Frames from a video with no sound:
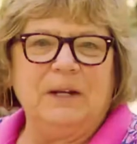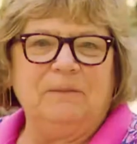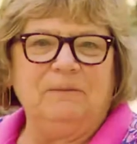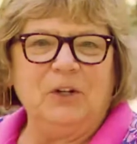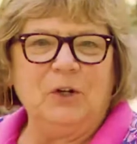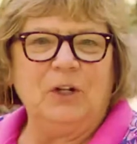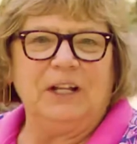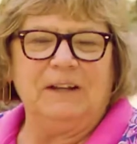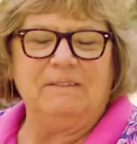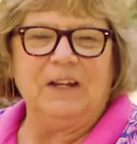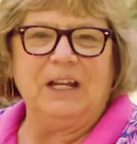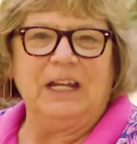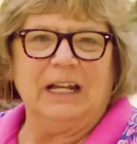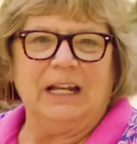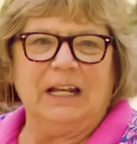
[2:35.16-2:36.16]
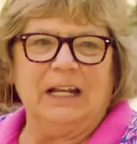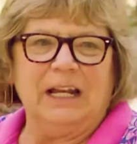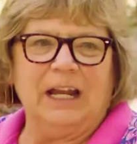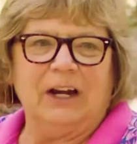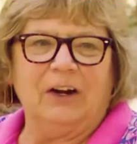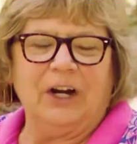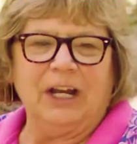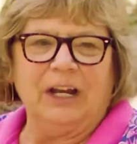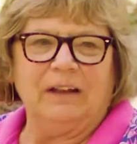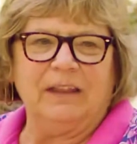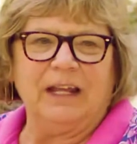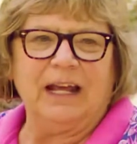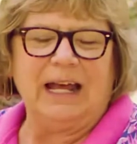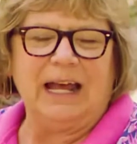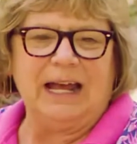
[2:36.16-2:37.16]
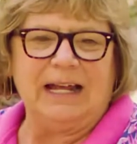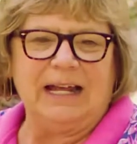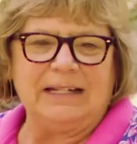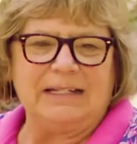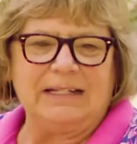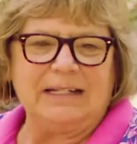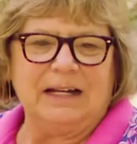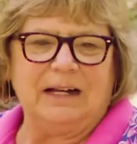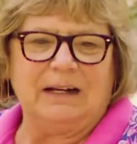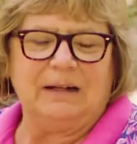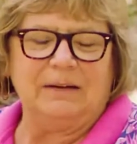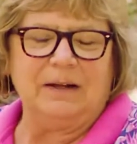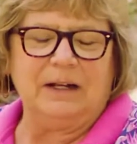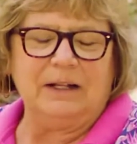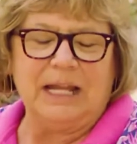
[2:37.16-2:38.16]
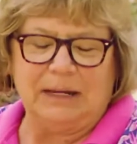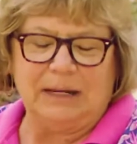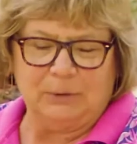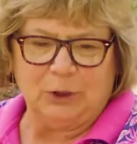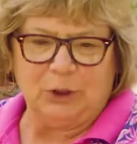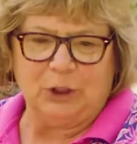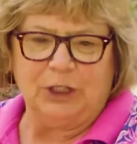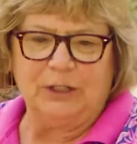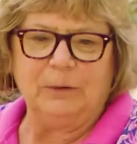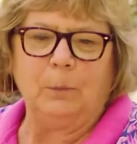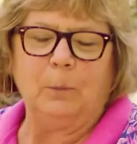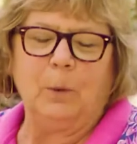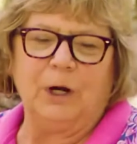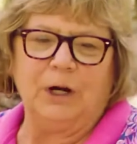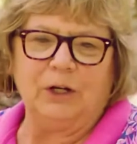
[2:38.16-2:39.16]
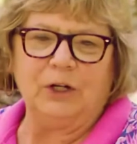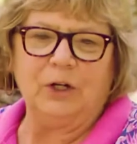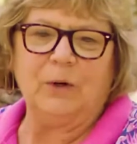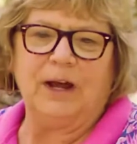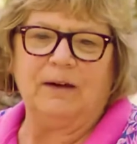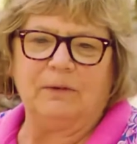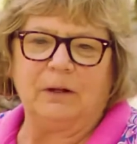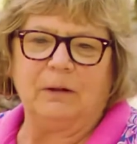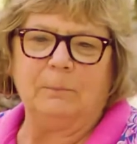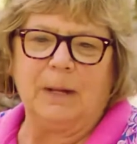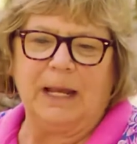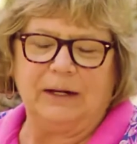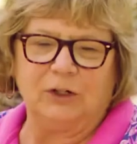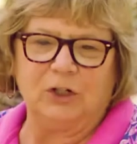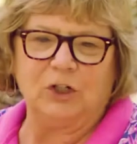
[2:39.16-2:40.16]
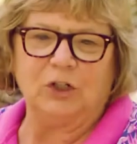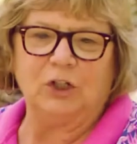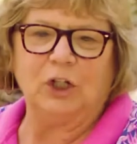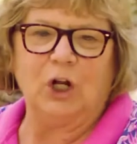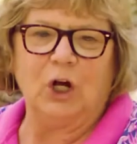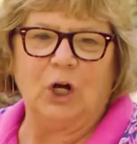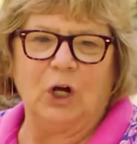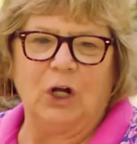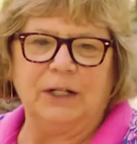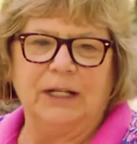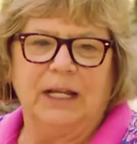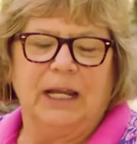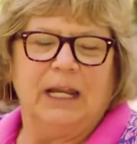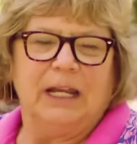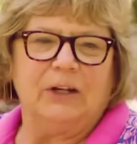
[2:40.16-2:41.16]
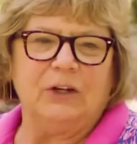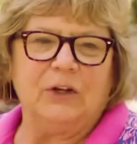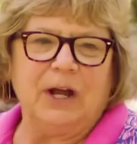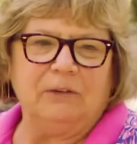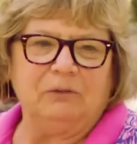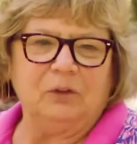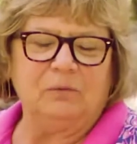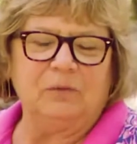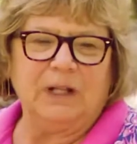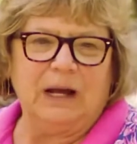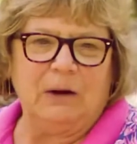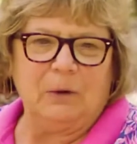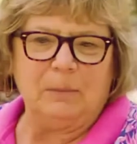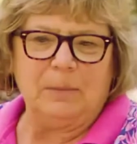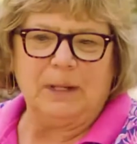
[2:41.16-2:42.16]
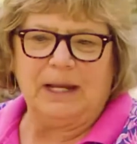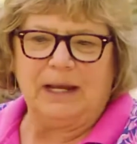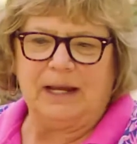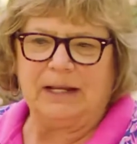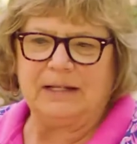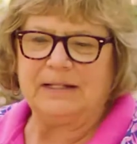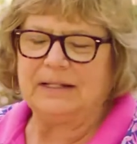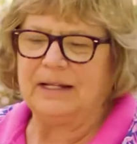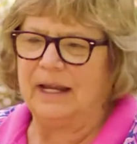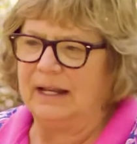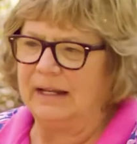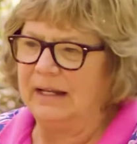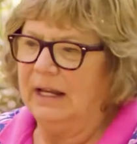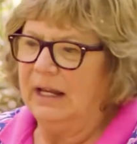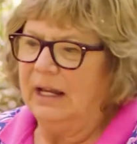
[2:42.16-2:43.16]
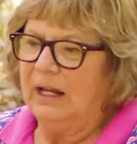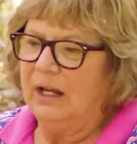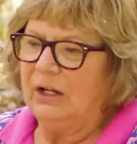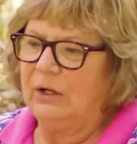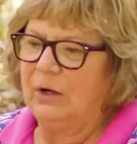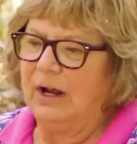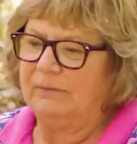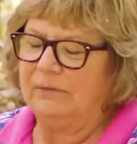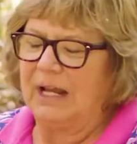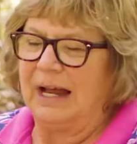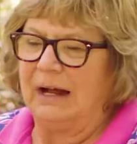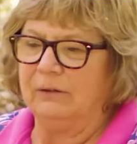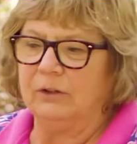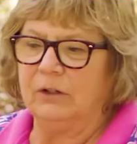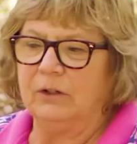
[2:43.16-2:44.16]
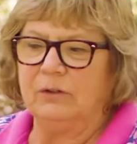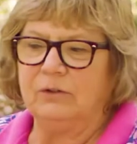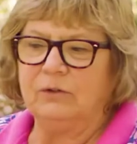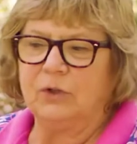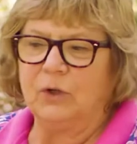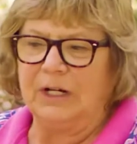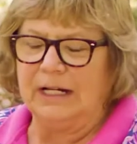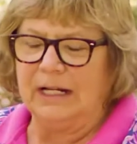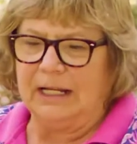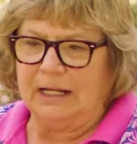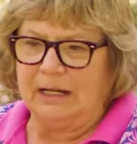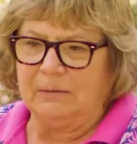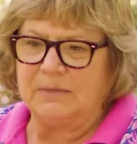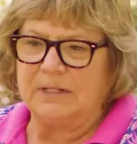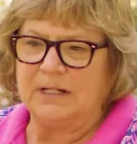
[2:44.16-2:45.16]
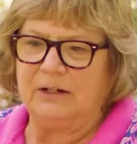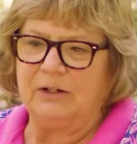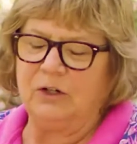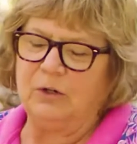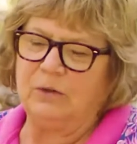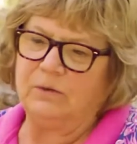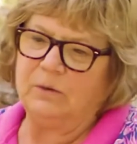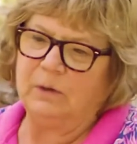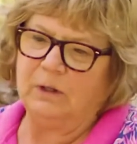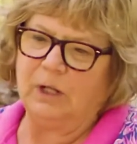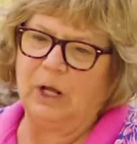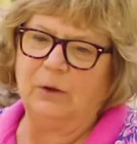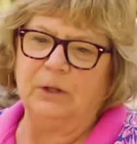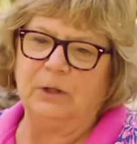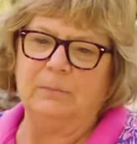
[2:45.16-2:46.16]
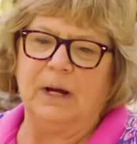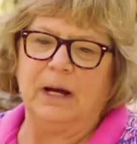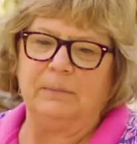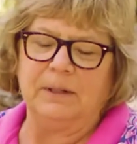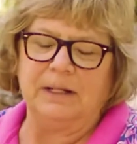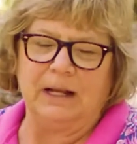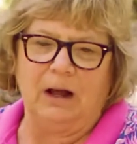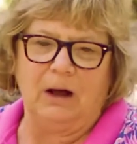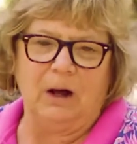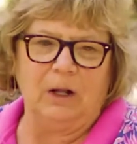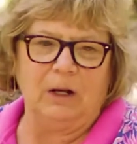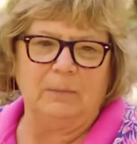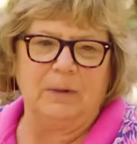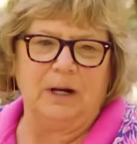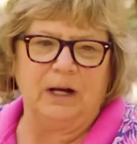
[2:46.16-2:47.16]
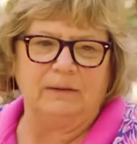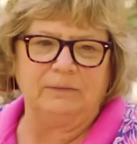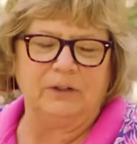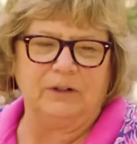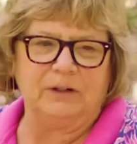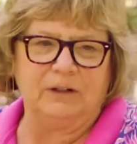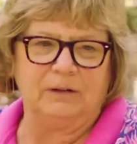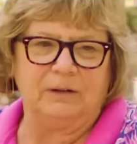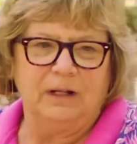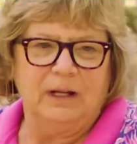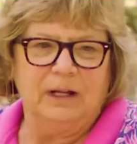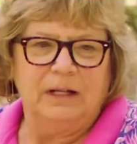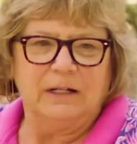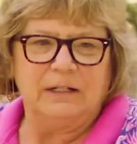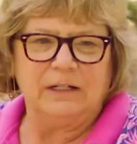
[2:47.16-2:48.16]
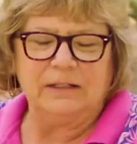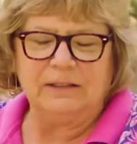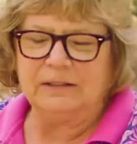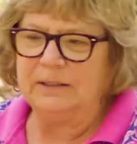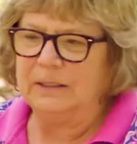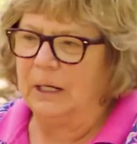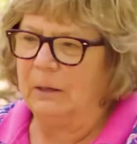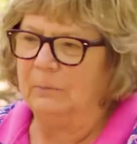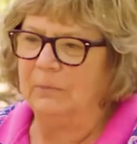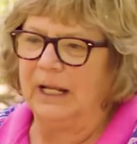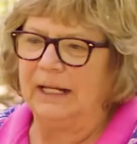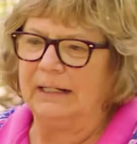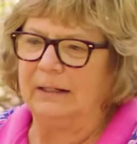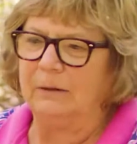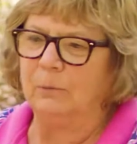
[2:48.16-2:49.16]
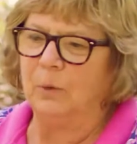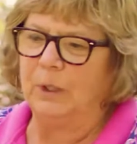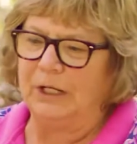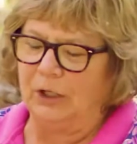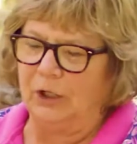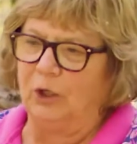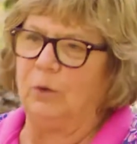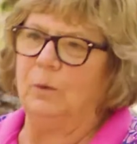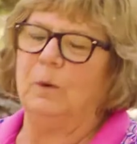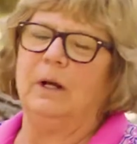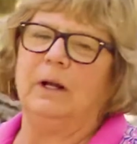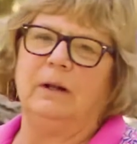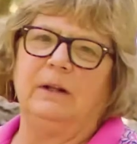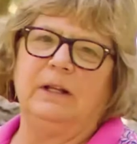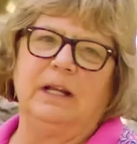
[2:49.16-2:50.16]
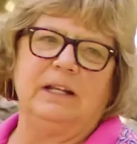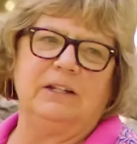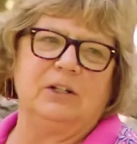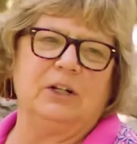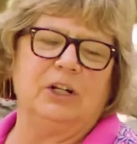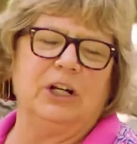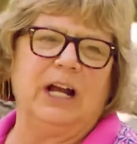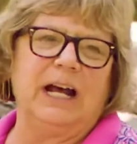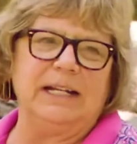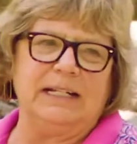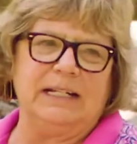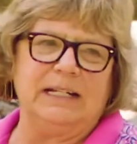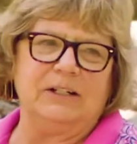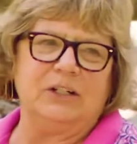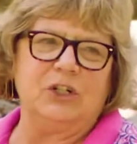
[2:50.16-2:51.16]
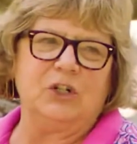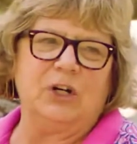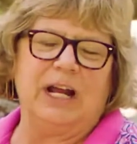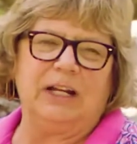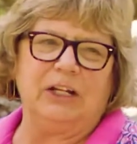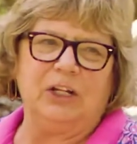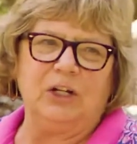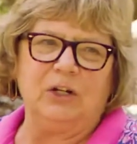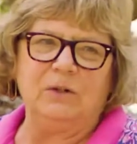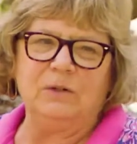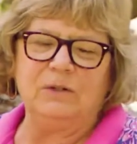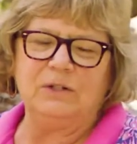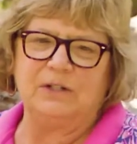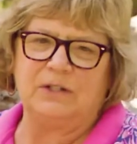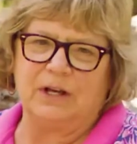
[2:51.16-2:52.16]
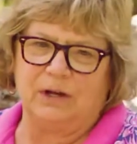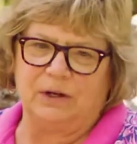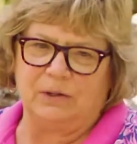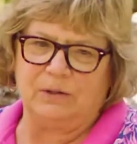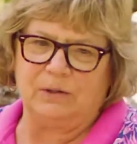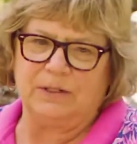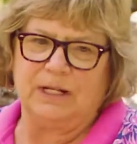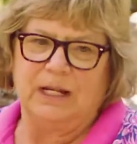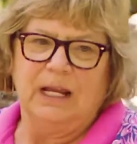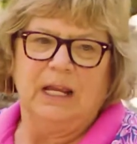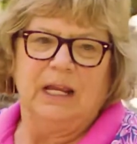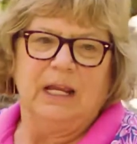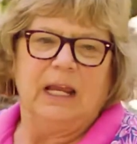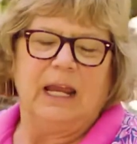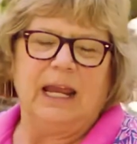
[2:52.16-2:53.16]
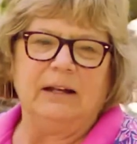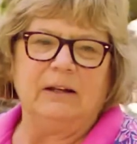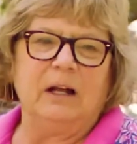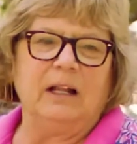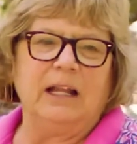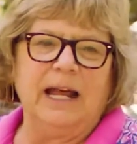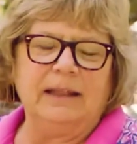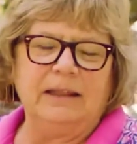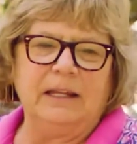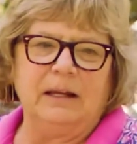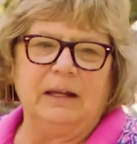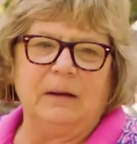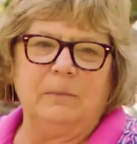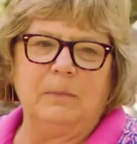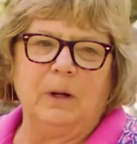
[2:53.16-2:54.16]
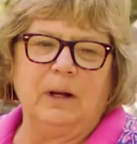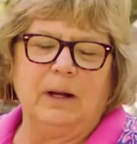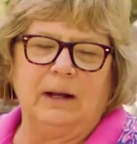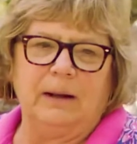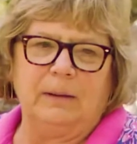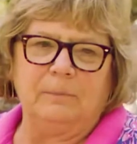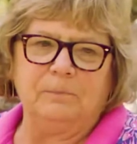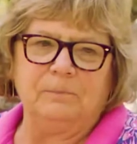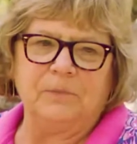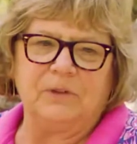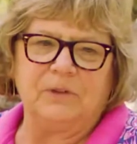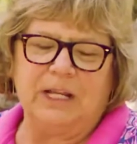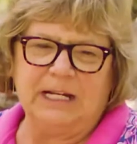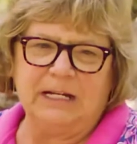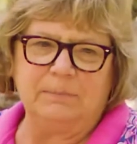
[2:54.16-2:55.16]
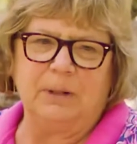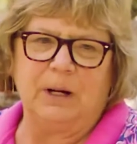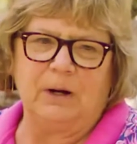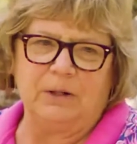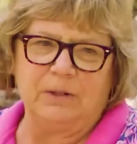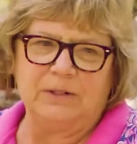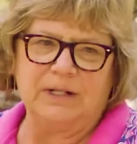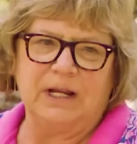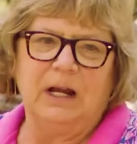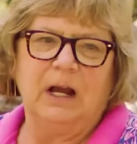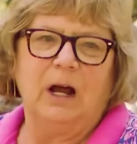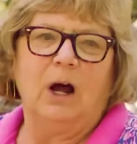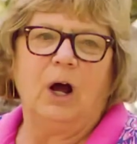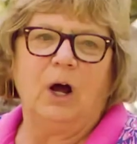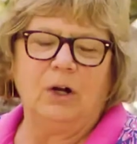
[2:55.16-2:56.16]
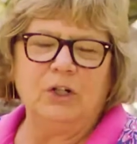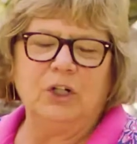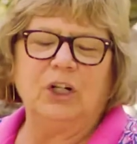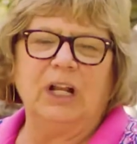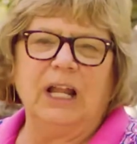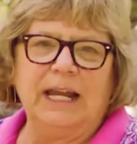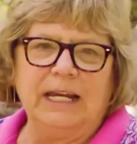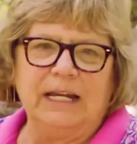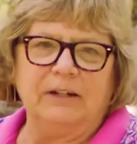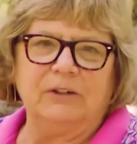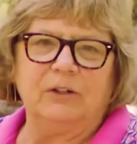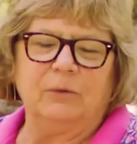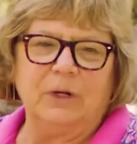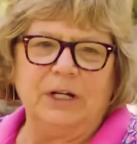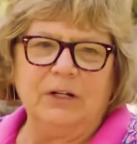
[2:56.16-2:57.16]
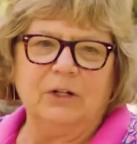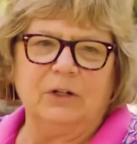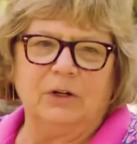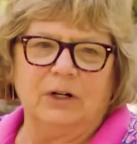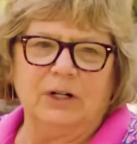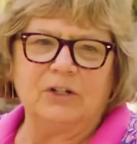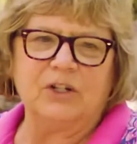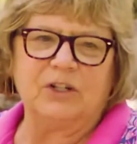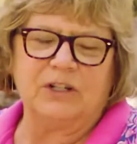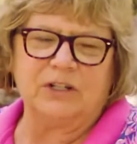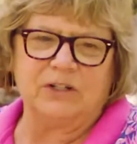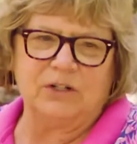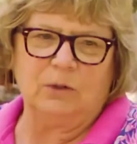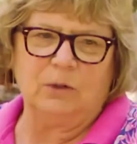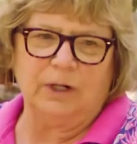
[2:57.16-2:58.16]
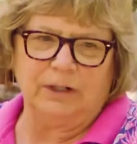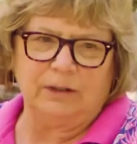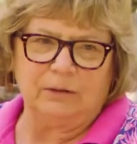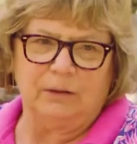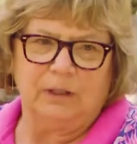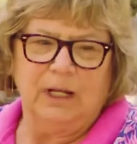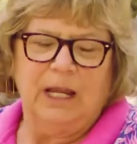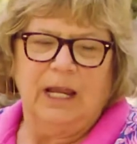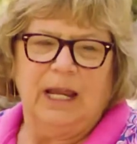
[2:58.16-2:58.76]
If you live in an area that has a neighborhood where you have a manicured lawn, you have some flower beds, and you have downed tree limbs, and you load them up and haul them off to the dump like we do, it's a good idea to try to use those and let them decompose on your land to re-nourish the soil.